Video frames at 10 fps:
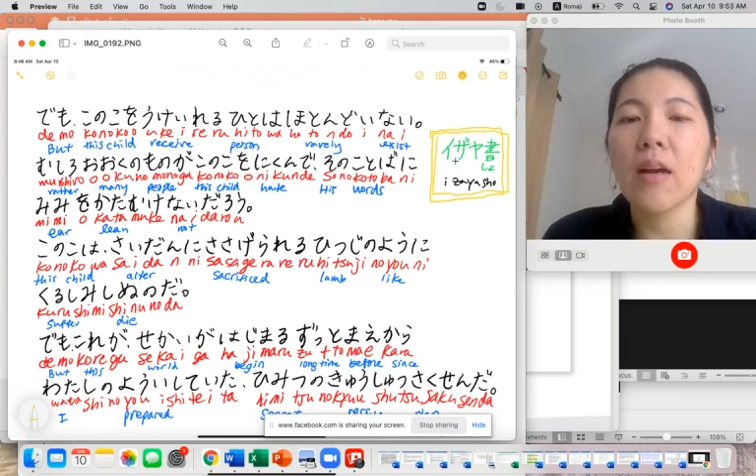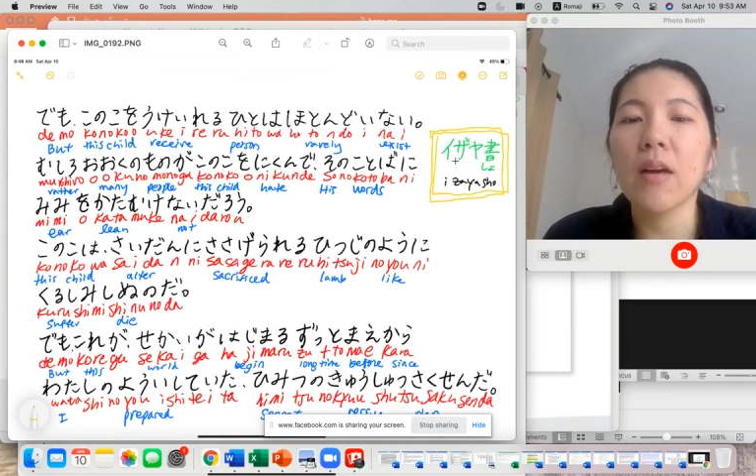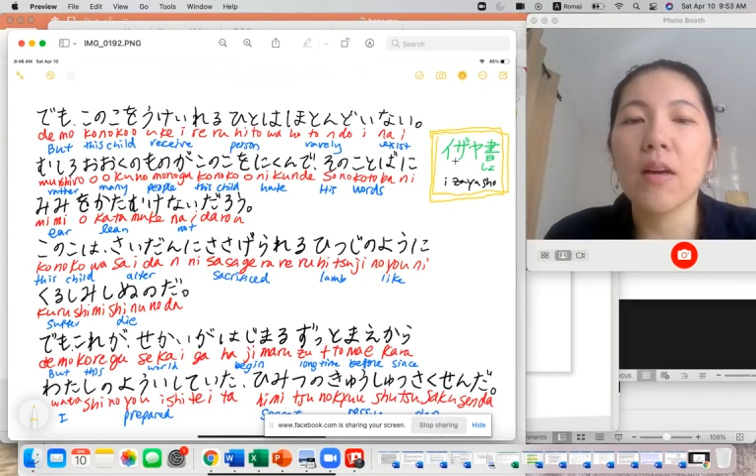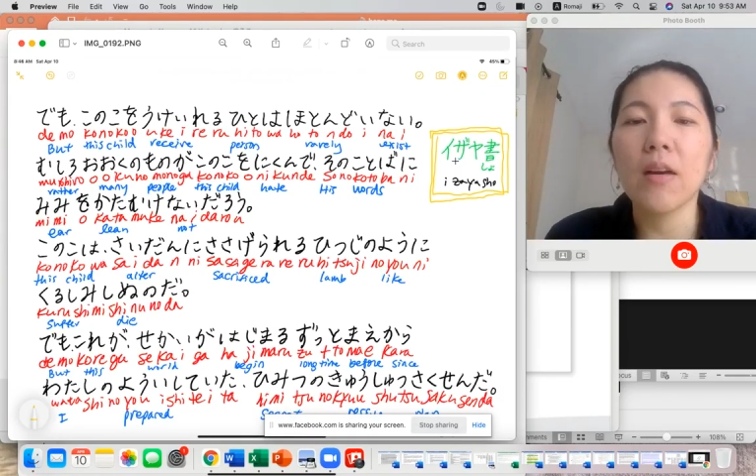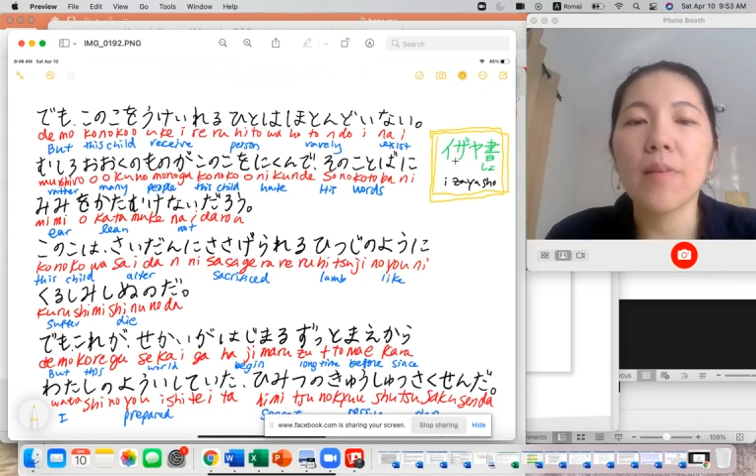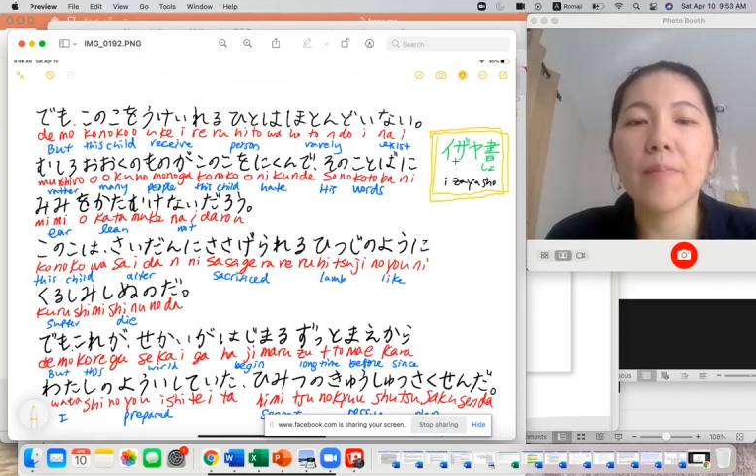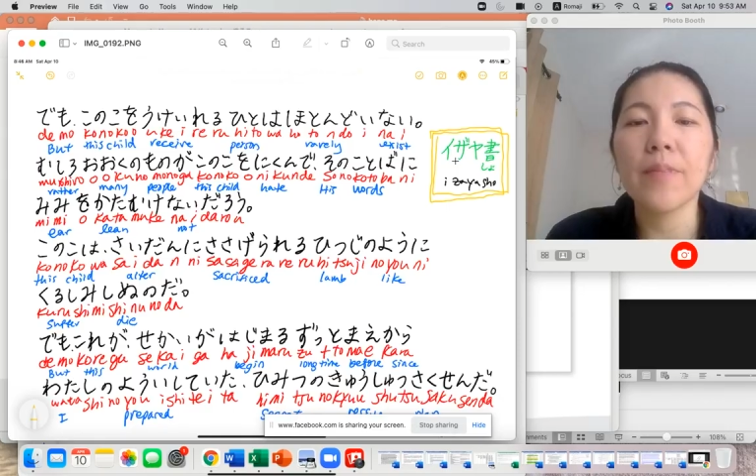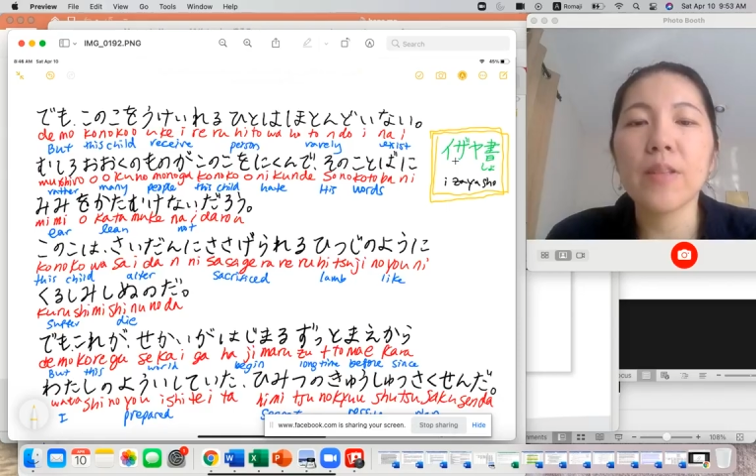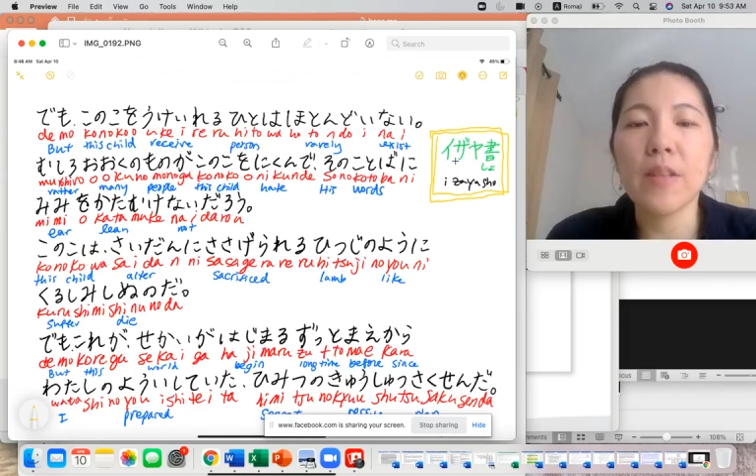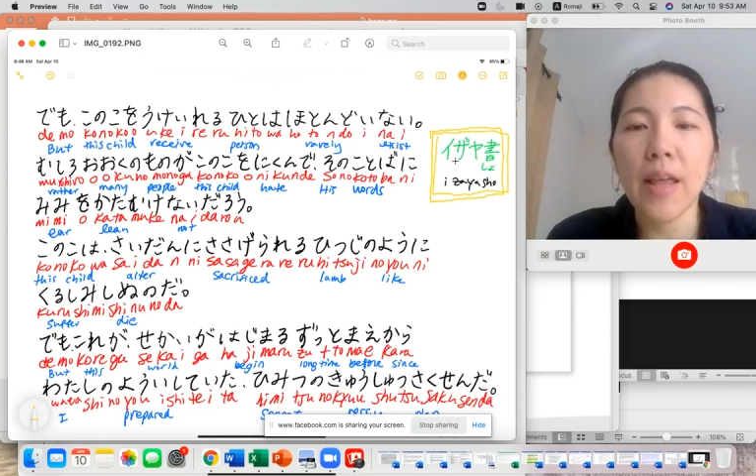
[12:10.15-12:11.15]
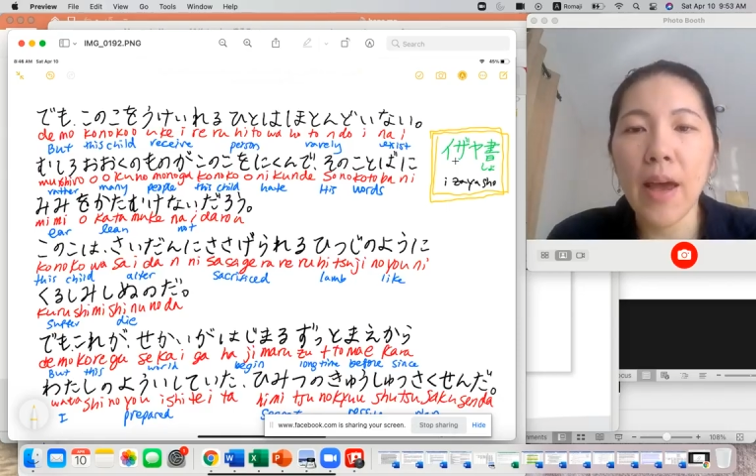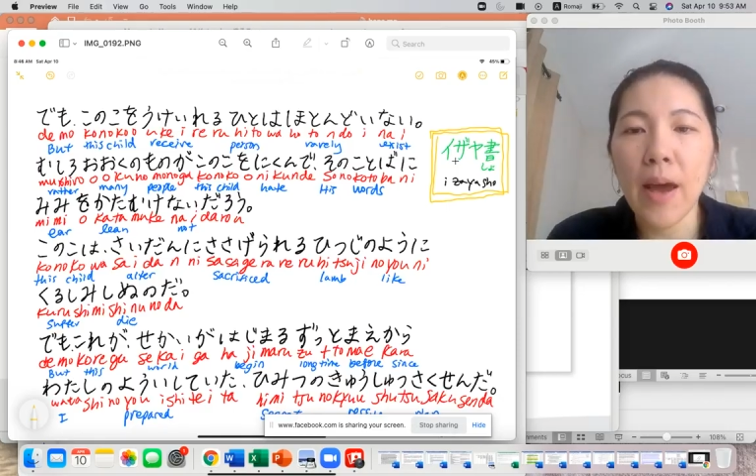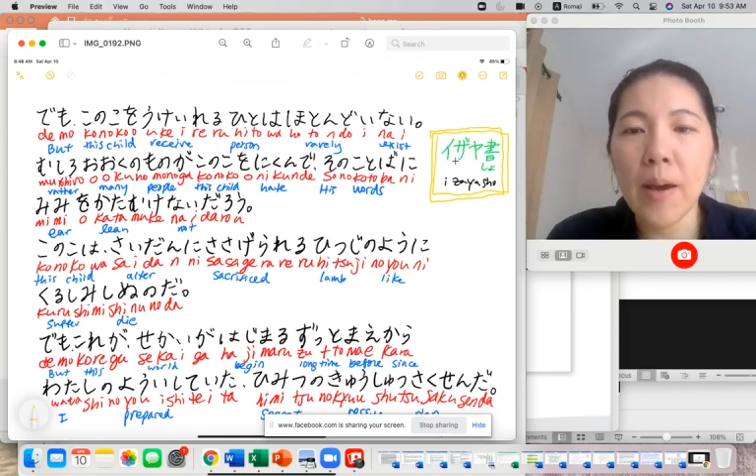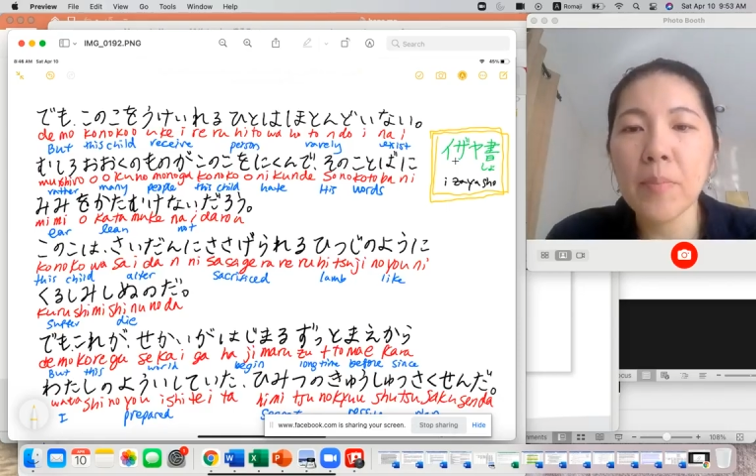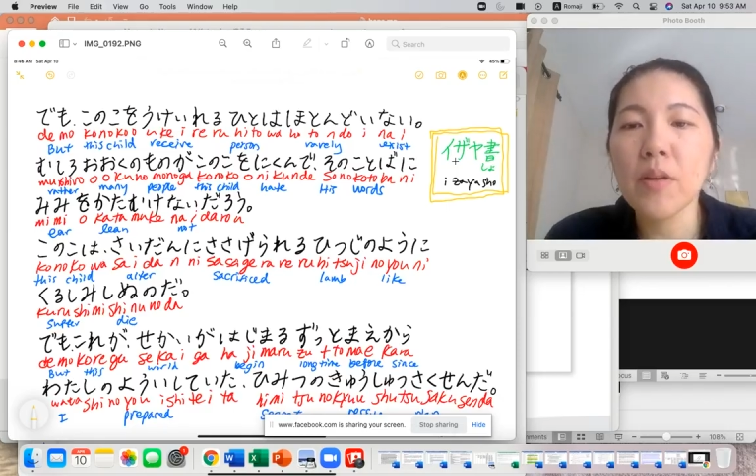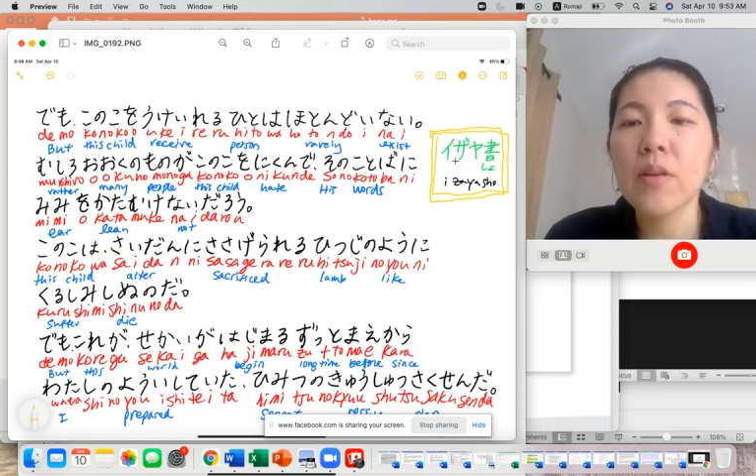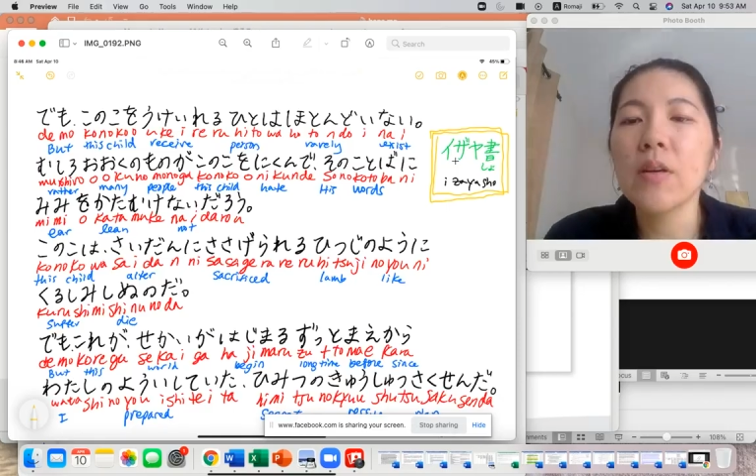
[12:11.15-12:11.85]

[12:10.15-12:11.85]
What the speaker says: a lamb